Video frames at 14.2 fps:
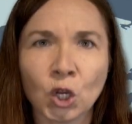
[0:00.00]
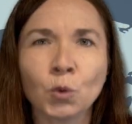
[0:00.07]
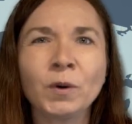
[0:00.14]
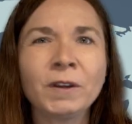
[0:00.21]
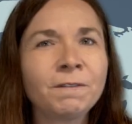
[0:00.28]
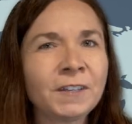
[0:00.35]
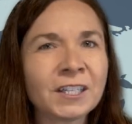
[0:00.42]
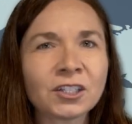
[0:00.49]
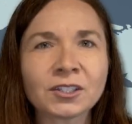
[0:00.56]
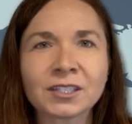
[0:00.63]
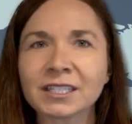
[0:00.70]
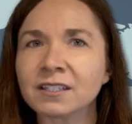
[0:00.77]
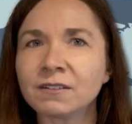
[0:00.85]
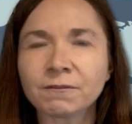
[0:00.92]
We feel
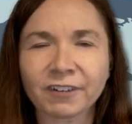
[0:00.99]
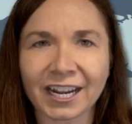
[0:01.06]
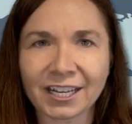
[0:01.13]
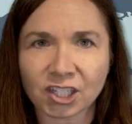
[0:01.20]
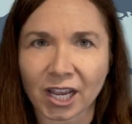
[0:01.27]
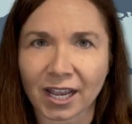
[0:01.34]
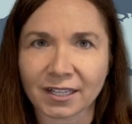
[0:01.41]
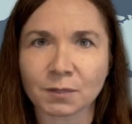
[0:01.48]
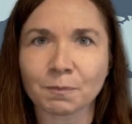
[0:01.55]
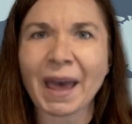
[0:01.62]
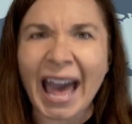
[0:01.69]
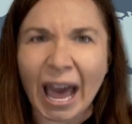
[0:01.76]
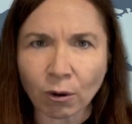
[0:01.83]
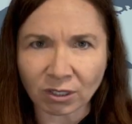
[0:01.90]
disenfranchised,
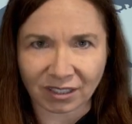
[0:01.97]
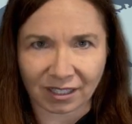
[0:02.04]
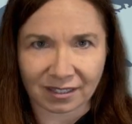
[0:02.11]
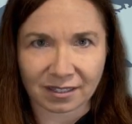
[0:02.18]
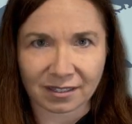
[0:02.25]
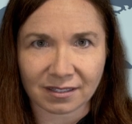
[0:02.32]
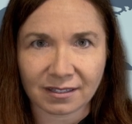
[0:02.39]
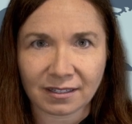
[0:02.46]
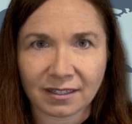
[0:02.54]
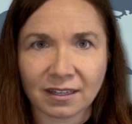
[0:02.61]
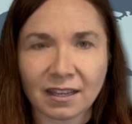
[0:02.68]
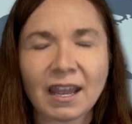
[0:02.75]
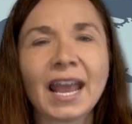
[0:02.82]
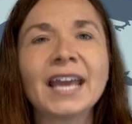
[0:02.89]
powerless,
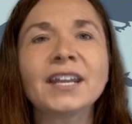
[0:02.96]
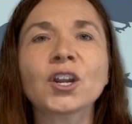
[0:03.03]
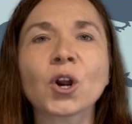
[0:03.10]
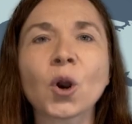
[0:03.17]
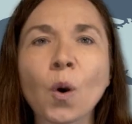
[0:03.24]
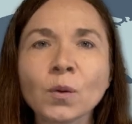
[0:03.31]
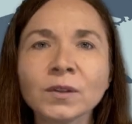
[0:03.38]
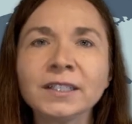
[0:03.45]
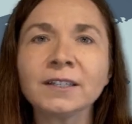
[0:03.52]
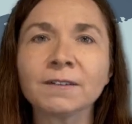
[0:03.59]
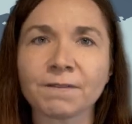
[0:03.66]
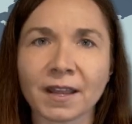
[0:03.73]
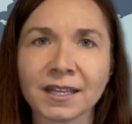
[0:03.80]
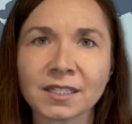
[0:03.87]
and our only
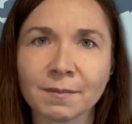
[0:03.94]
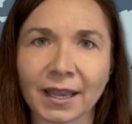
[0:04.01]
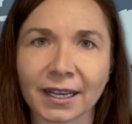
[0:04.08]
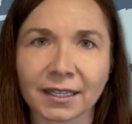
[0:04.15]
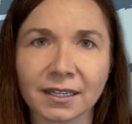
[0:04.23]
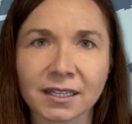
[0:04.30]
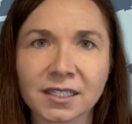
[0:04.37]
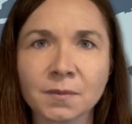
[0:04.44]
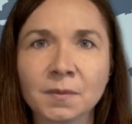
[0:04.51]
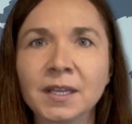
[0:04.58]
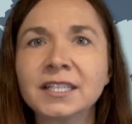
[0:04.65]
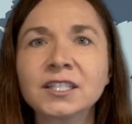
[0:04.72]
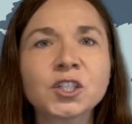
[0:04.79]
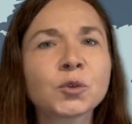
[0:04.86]
defense mechanism
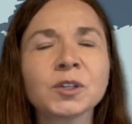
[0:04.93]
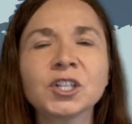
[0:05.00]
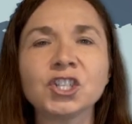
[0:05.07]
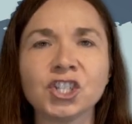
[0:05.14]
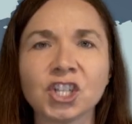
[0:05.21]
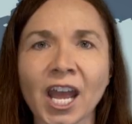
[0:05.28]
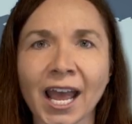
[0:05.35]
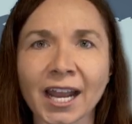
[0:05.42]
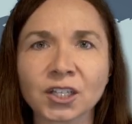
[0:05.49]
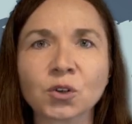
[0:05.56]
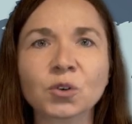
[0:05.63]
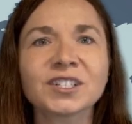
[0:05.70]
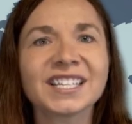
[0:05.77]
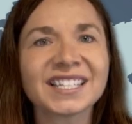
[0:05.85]
is to reject
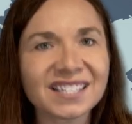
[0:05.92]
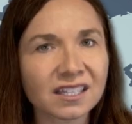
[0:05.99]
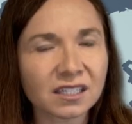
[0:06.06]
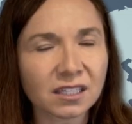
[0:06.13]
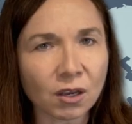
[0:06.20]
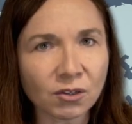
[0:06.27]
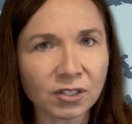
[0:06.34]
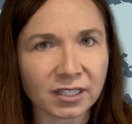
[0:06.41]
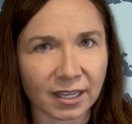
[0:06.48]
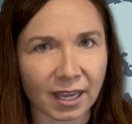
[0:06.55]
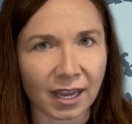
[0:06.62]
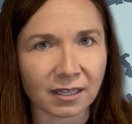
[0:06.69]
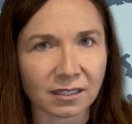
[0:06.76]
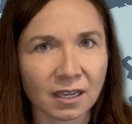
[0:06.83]
or
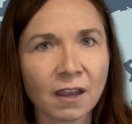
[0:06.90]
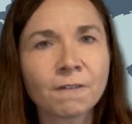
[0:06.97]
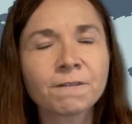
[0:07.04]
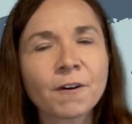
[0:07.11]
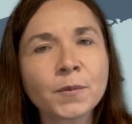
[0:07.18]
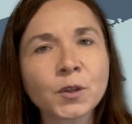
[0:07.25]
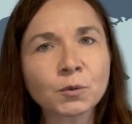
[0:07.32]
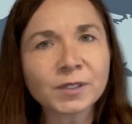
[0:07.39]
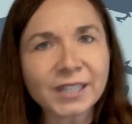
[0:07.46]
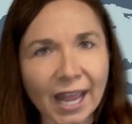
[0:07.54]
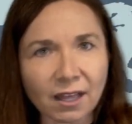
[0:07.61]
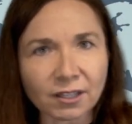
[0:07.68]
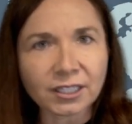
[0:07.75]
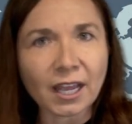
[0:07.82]
disassociate from the
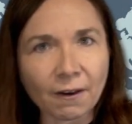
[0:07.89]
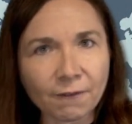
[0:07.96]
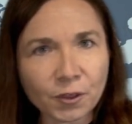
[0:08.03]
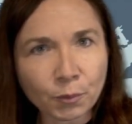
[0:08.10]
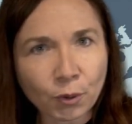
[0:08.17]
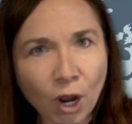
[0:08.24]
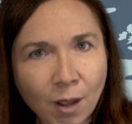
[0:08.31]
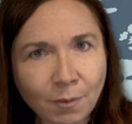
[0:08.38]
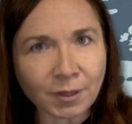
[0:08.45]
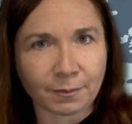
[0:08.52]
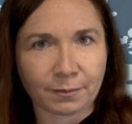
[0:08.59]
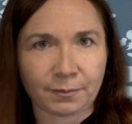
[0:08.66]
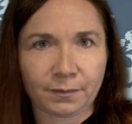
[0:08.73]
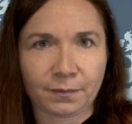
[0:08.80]
reality of the problem,